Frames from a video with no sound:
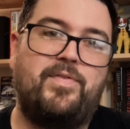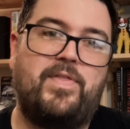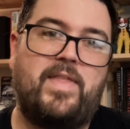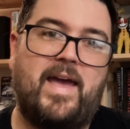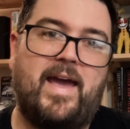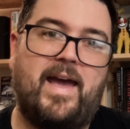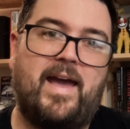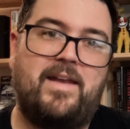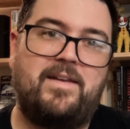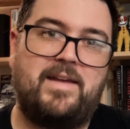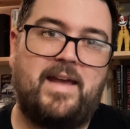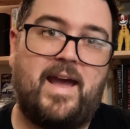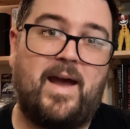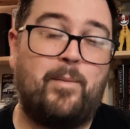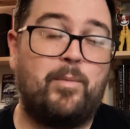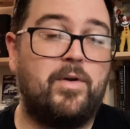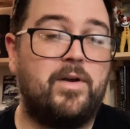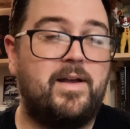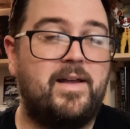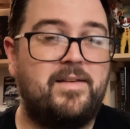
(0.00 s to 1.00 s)
that
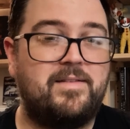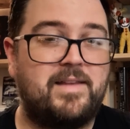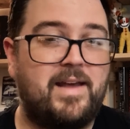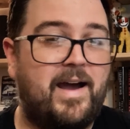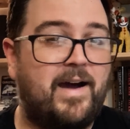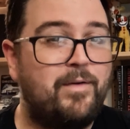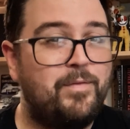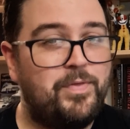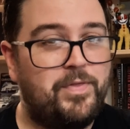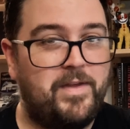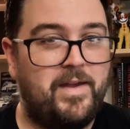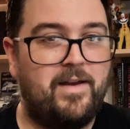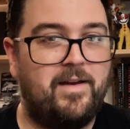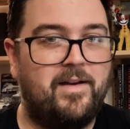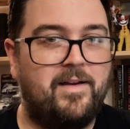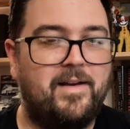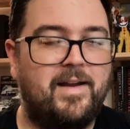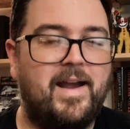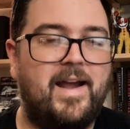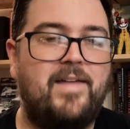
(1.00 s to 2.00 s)
Abra is out
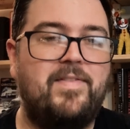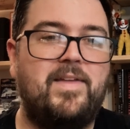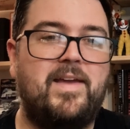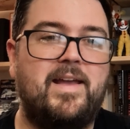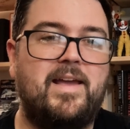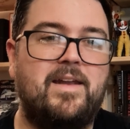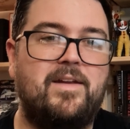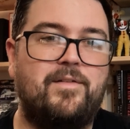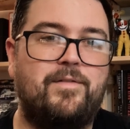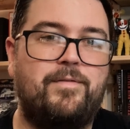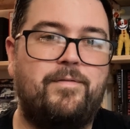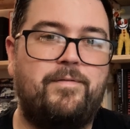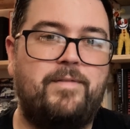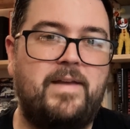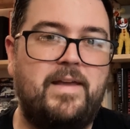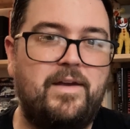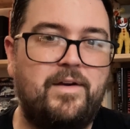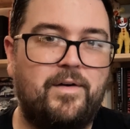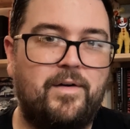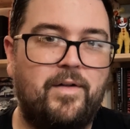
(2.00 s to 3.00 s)
there and they get a
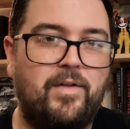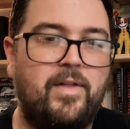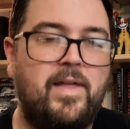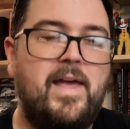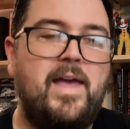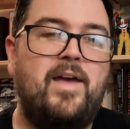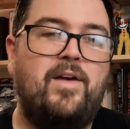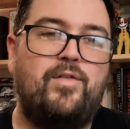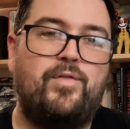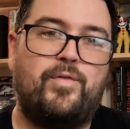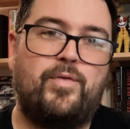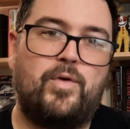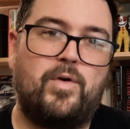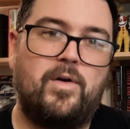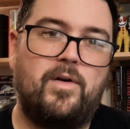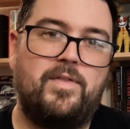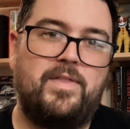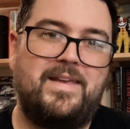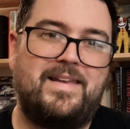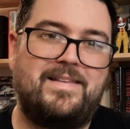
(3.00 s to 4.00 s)
feel
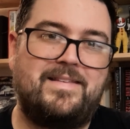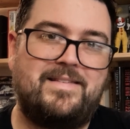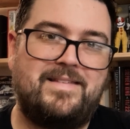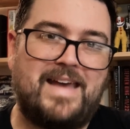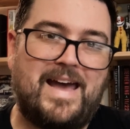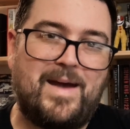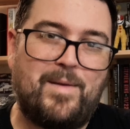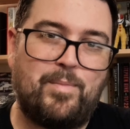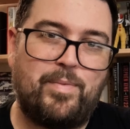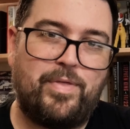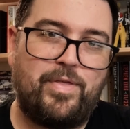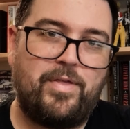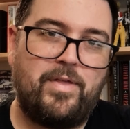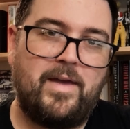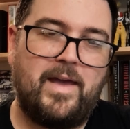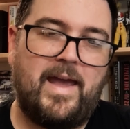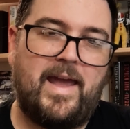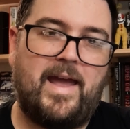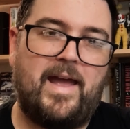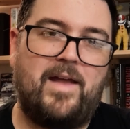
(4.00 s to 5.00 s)
for the depth
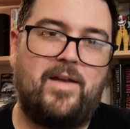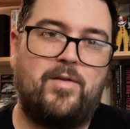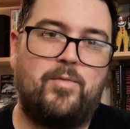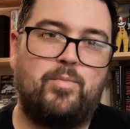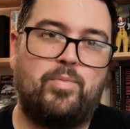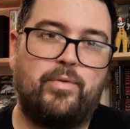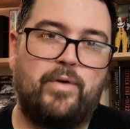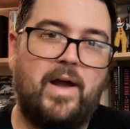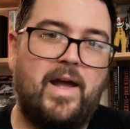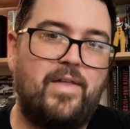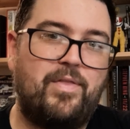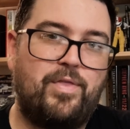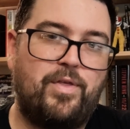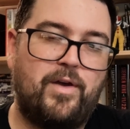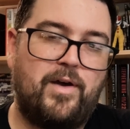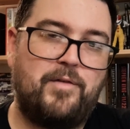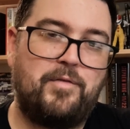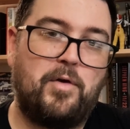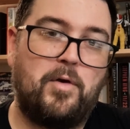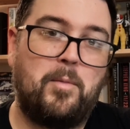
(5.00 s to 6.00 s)
and breadth
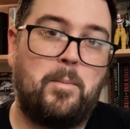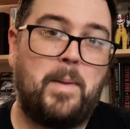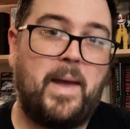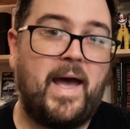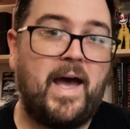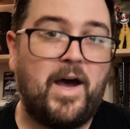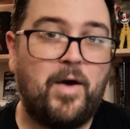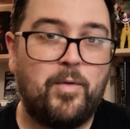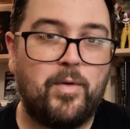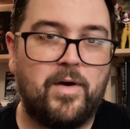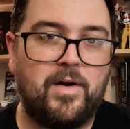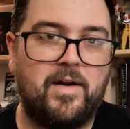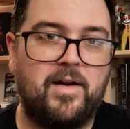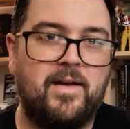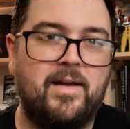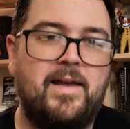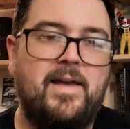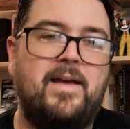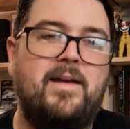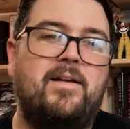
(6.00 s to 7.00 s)
of her power,
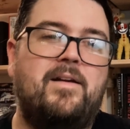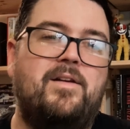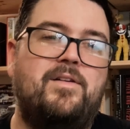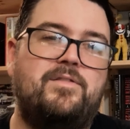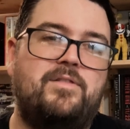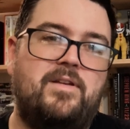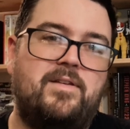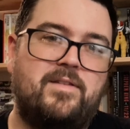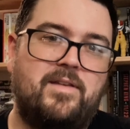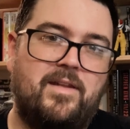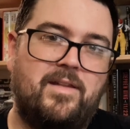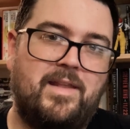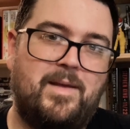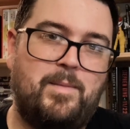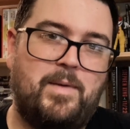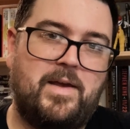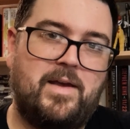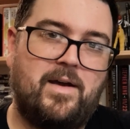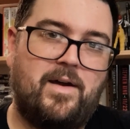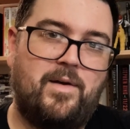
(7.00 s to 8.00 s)
she suddenly
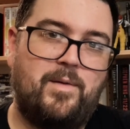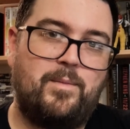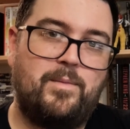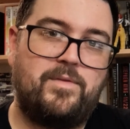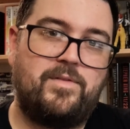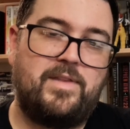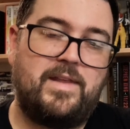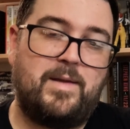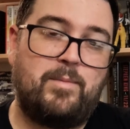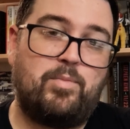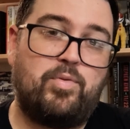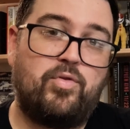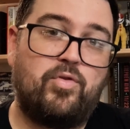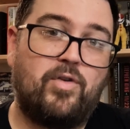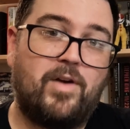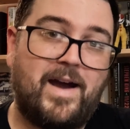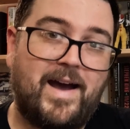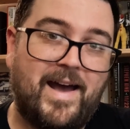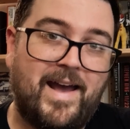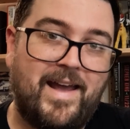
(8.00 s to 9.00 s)
becomes the
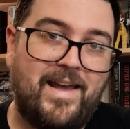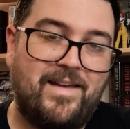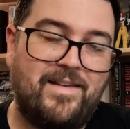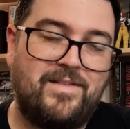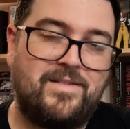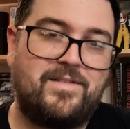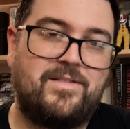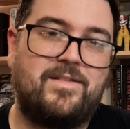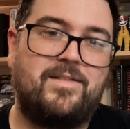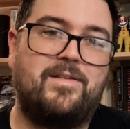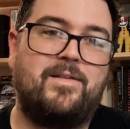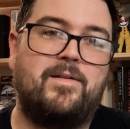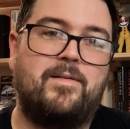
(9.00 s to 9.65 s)
prized